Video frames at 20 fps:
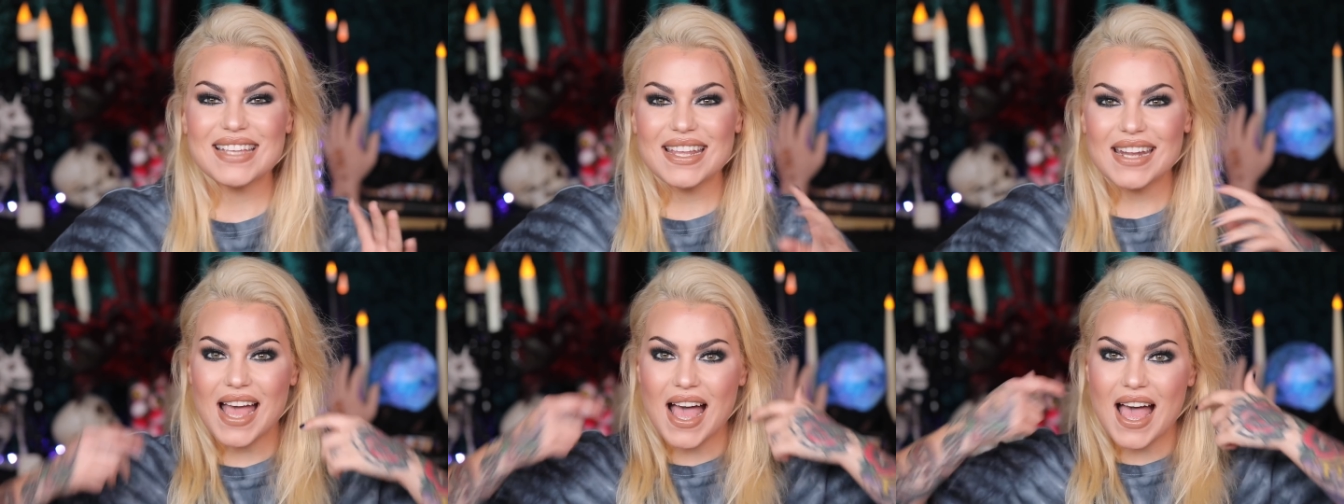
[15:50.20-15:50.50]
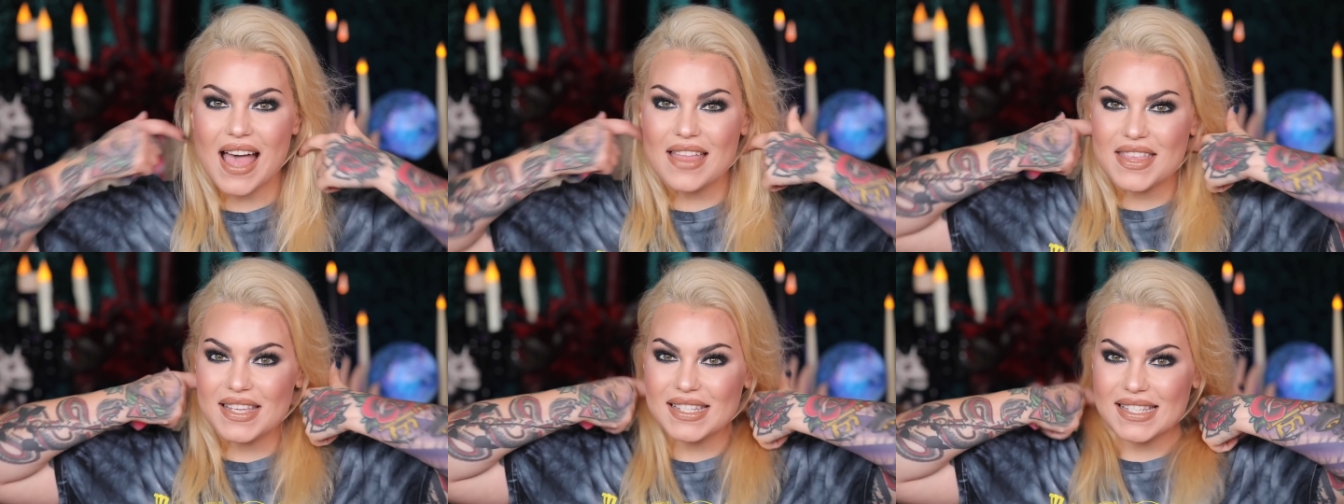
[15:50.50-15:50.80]

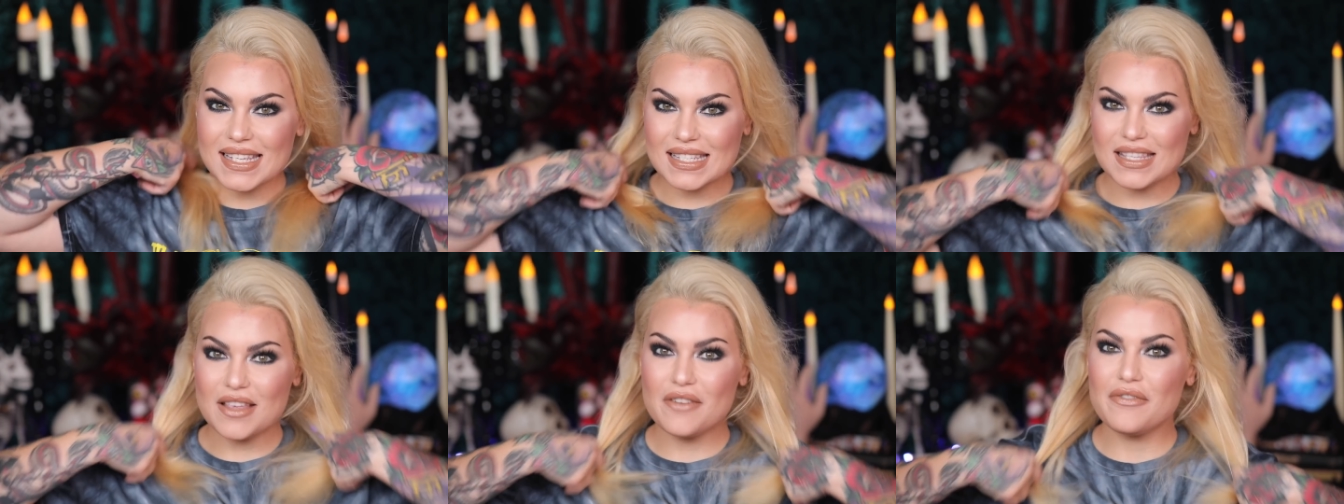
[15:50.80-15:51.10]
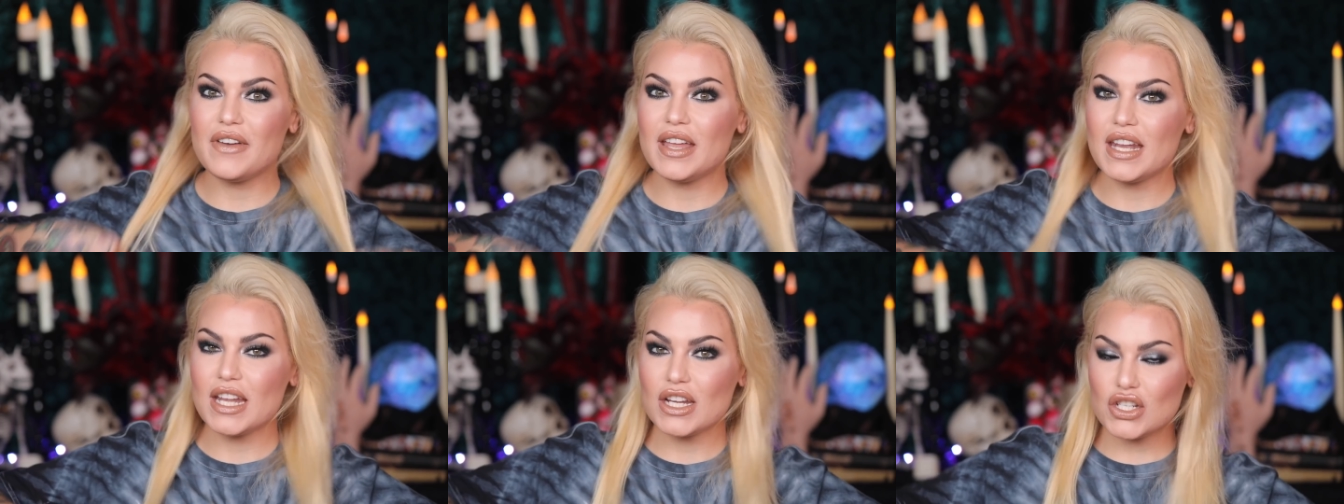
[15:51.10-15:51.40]
Ta-da, this is the
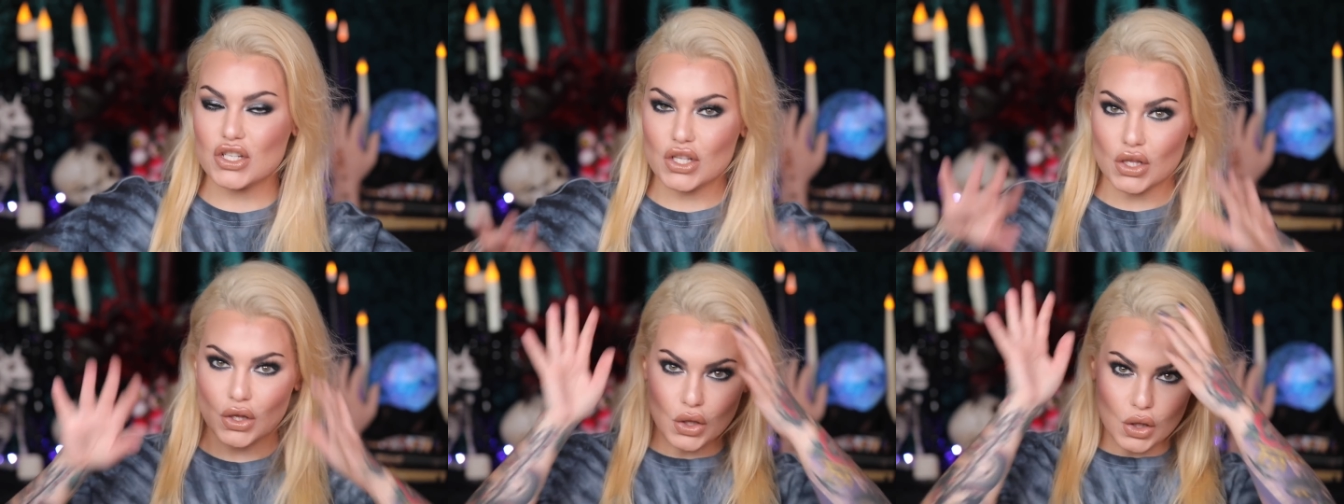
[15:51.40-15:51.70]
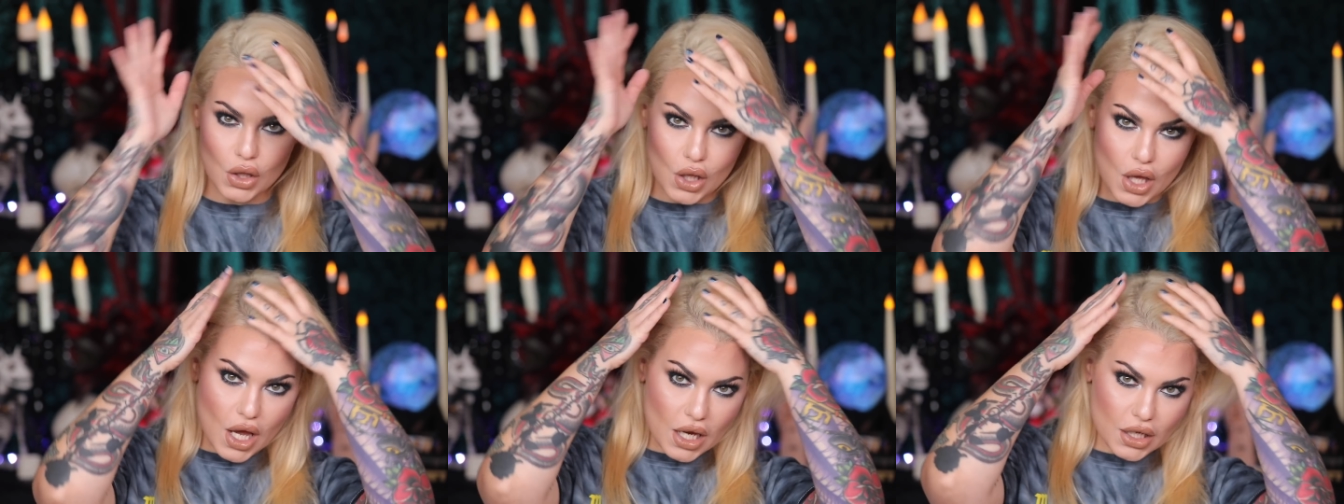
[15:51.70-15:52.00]
finished
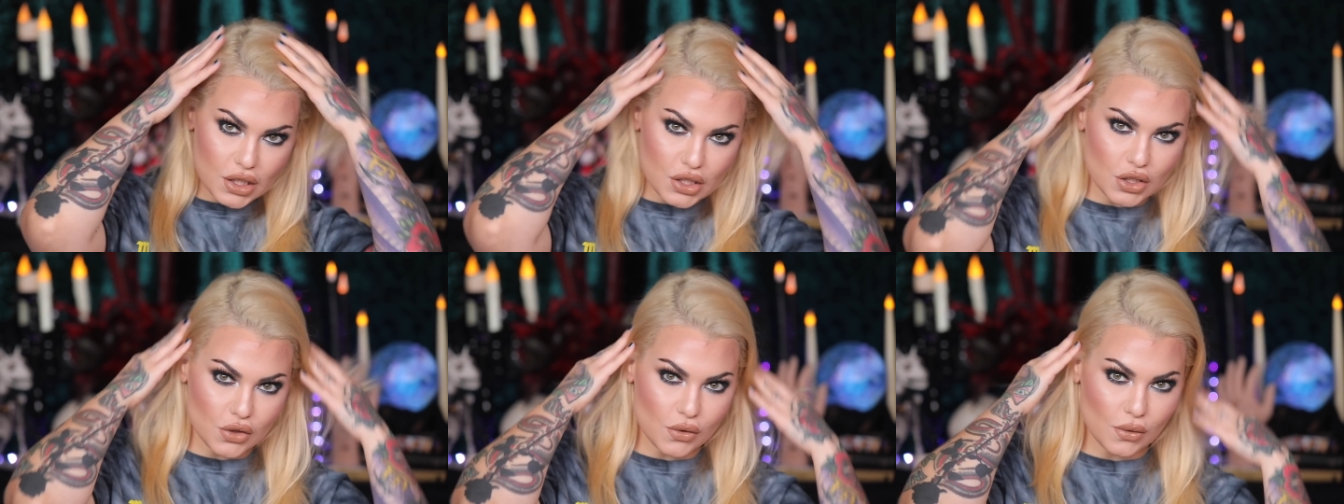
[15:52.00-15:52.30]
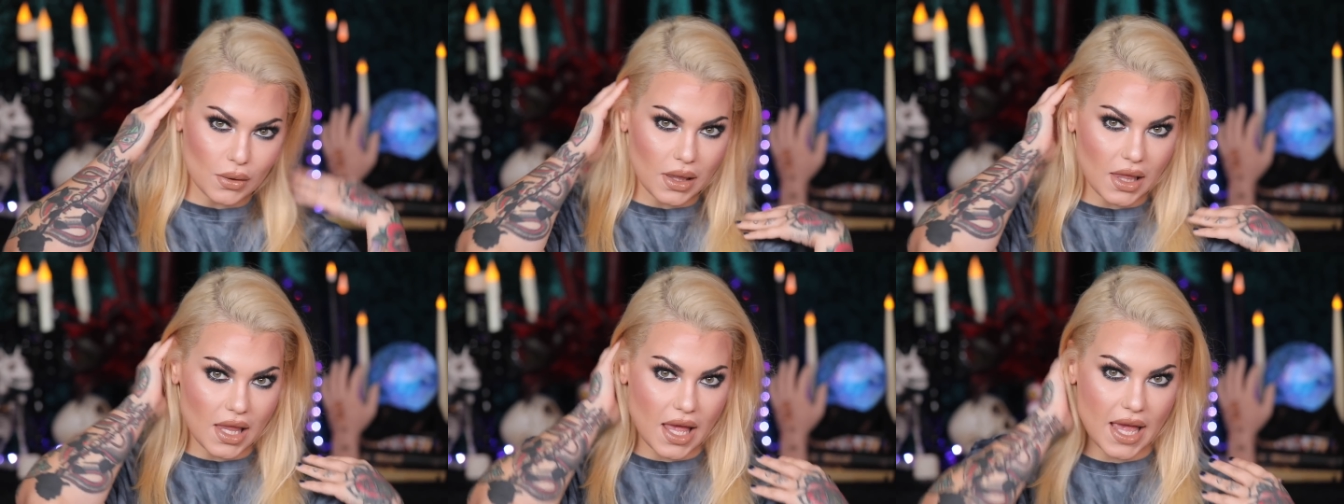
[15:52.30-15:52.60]
look. Do
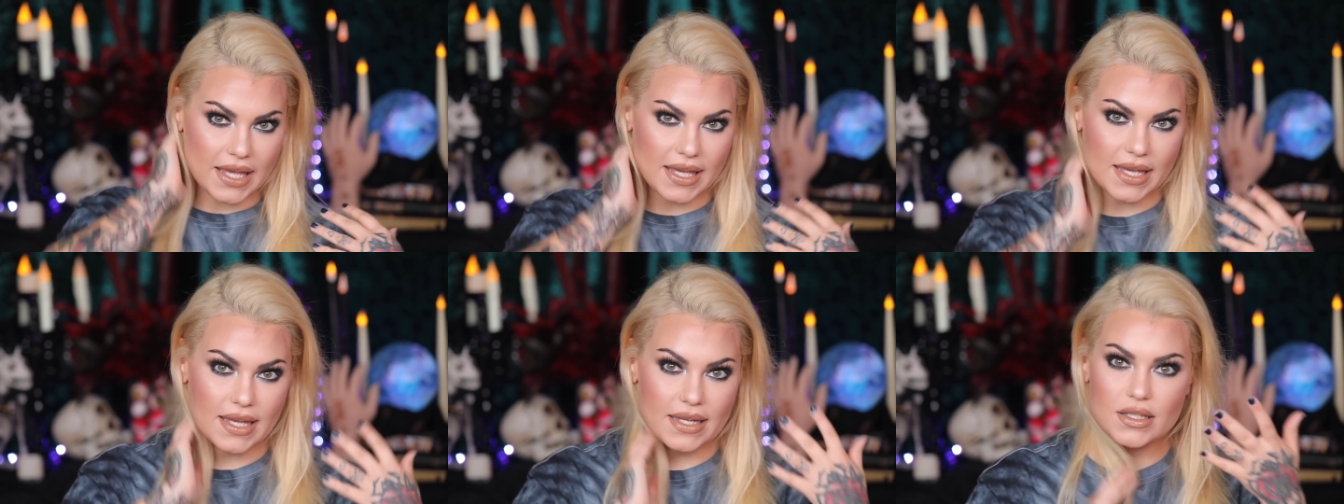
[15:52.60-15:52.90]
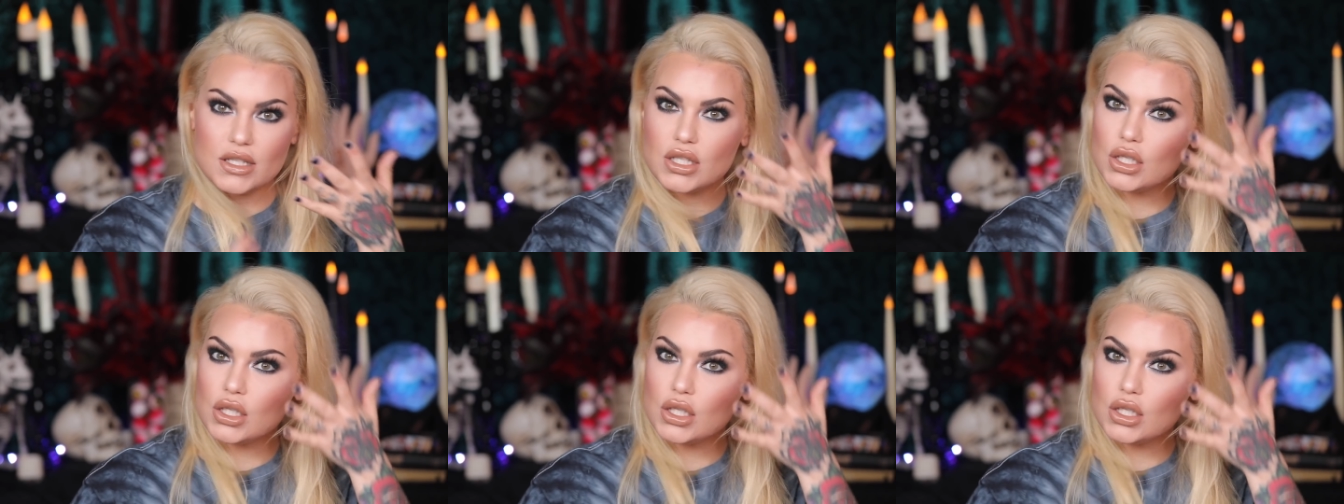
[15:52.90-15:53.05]
you like it?